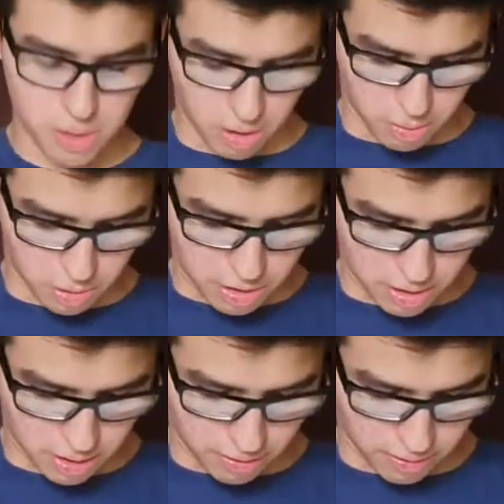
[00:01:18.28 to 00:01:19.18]
on which
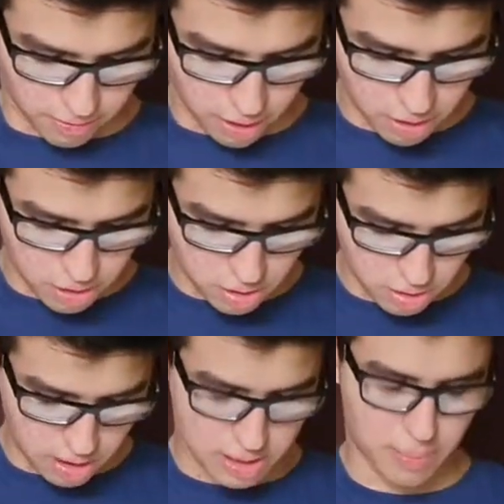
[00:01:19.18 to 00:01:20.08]
the function
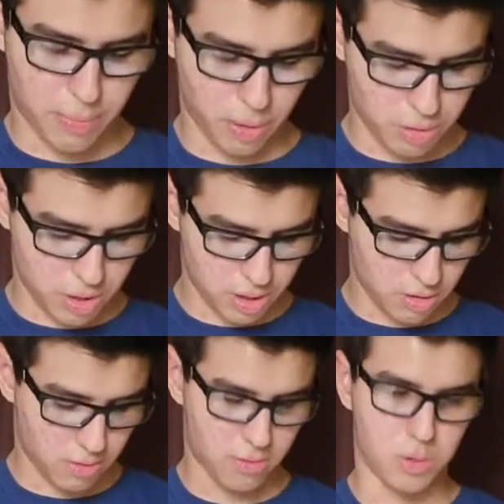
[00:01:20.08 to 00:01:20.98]
is approaching
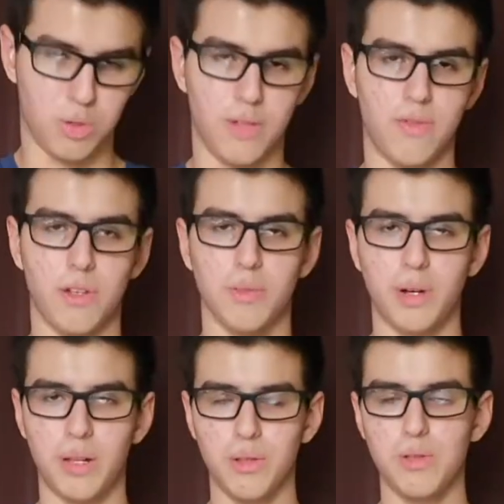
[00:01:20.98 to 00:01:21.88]
to different
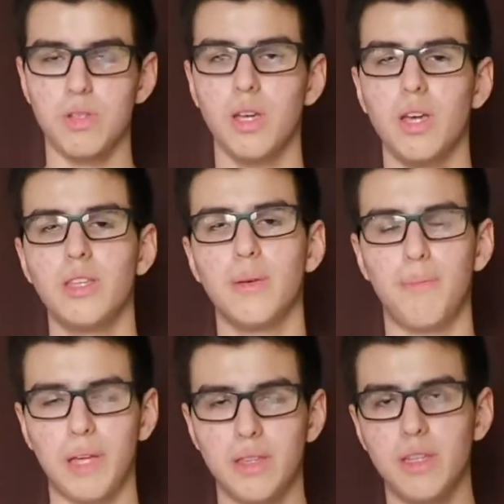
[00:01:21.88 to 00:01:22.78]
values
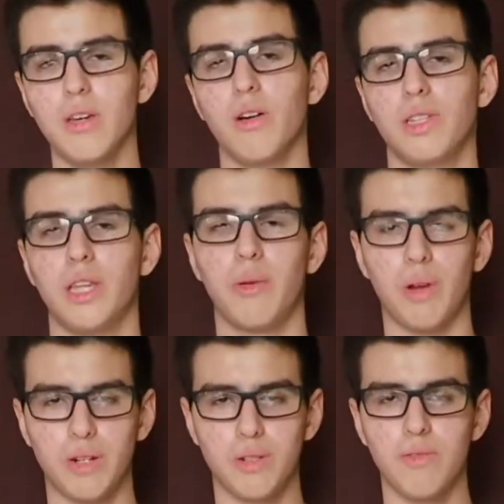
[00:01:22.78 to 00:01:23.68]
depending on the
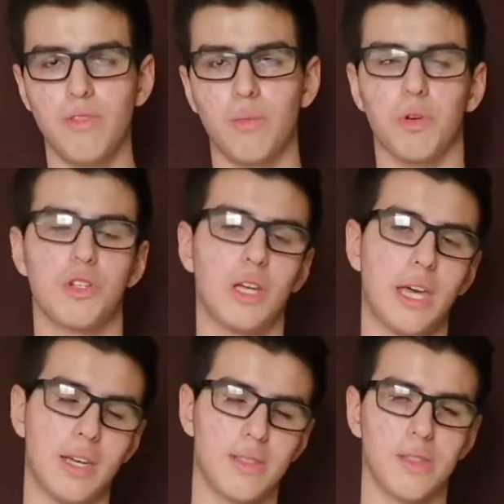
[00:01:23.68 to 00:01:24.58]
direction from which
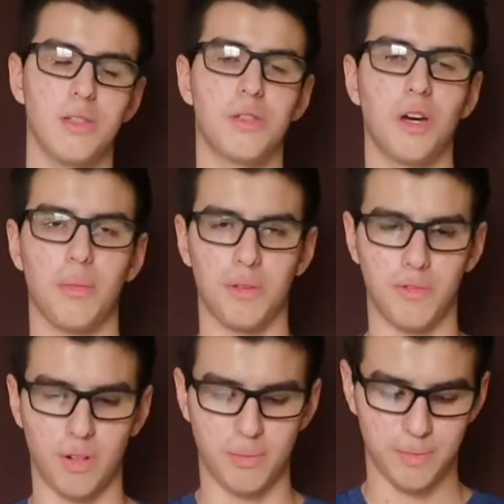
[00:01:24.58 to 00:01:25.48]
x is coming
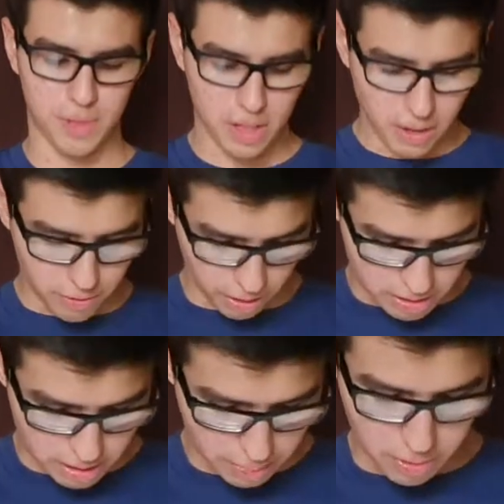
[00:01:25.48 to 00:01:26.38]
from. For
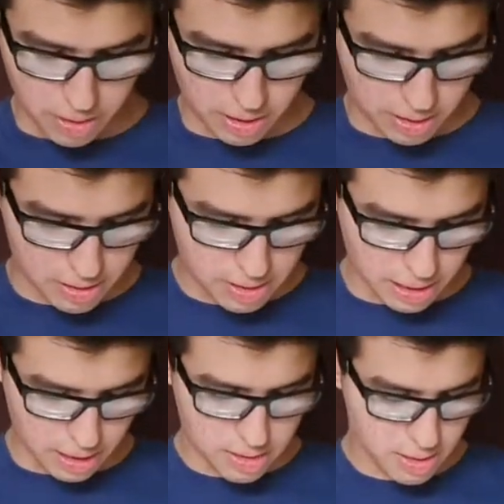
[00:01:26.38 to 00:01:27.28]
example, in this
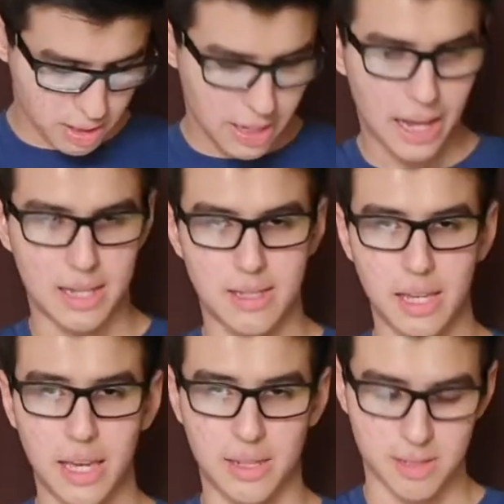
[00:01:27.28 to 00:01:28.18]
case, as
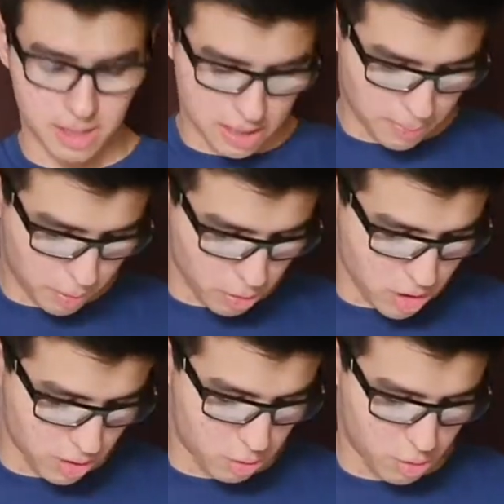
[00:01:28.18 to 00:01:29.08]
x is
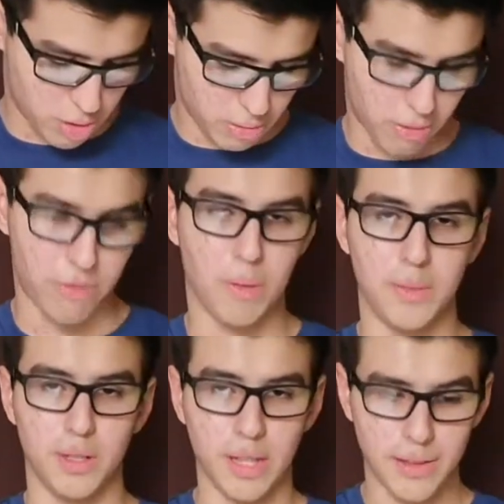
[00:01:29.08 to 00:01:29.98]
approaching to 0 from
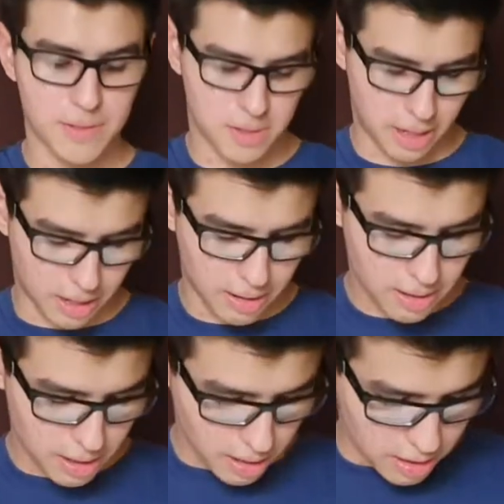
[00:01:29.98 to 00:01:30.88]
the left side,
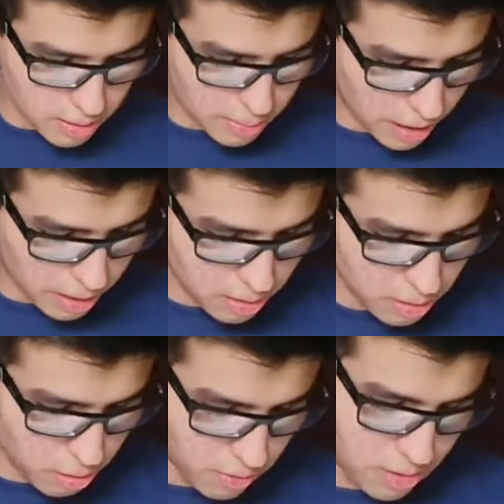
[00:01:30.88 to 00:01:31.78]
the
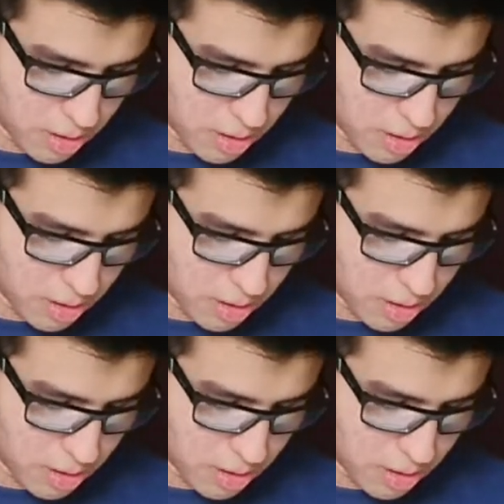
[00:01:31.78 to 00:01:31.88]
value of the